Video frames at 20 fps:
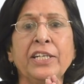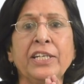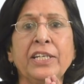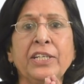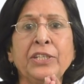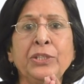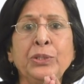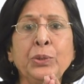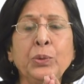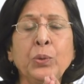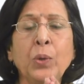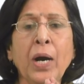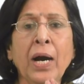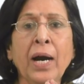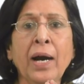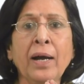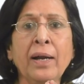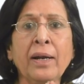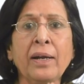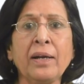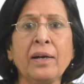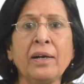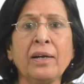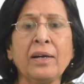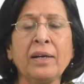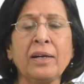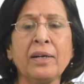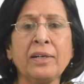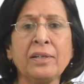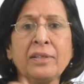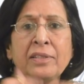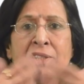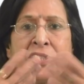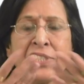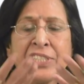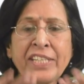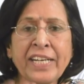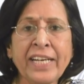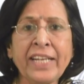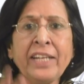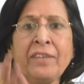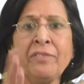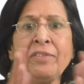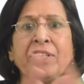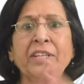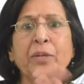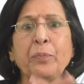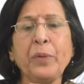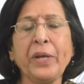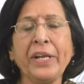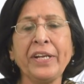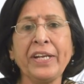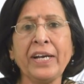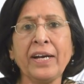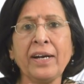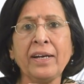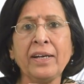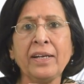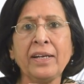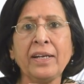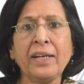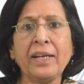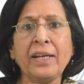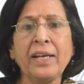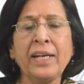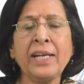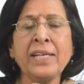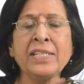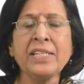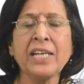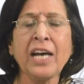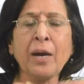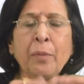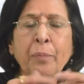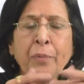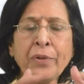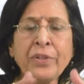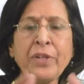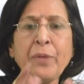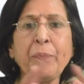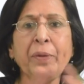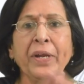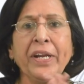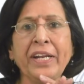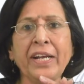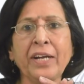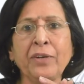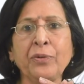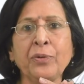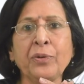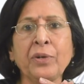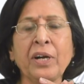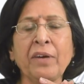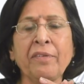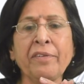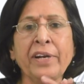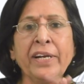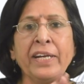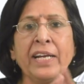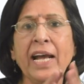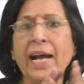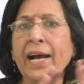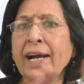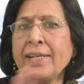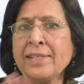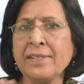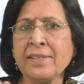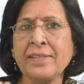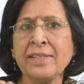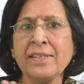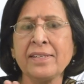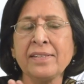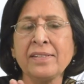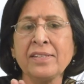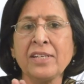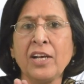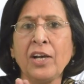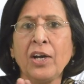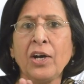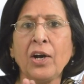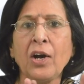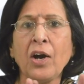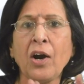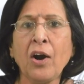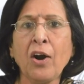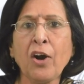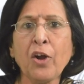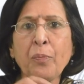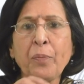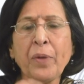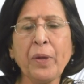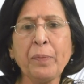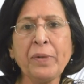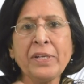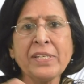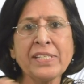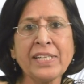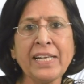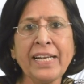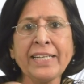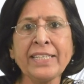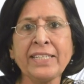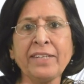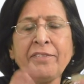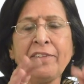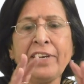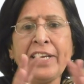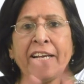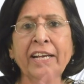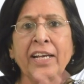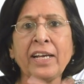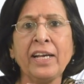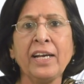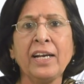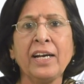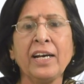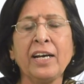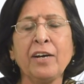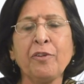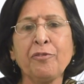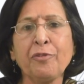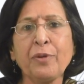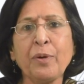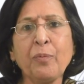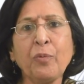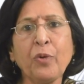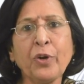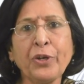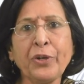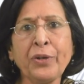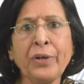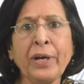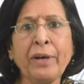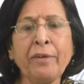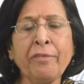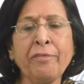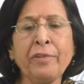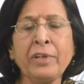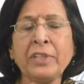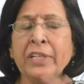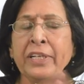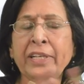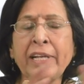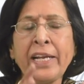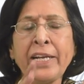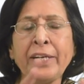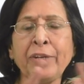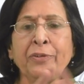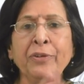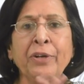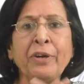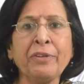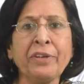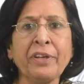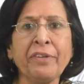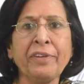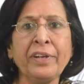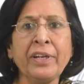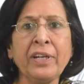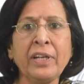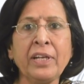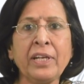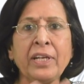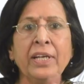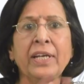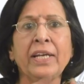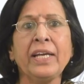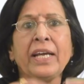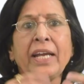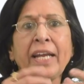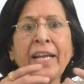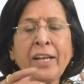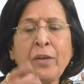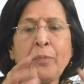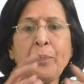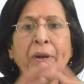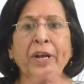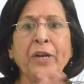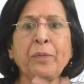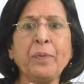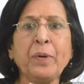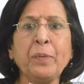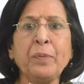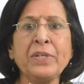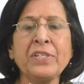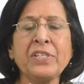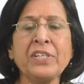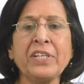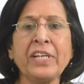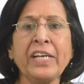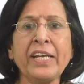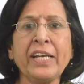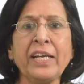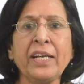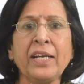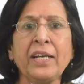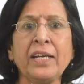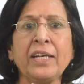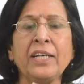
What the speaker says: you are sharing with the media. Is up to the media to cover it as it is, or maybe selectively from what you have, the narrative you have given. In paid publicity,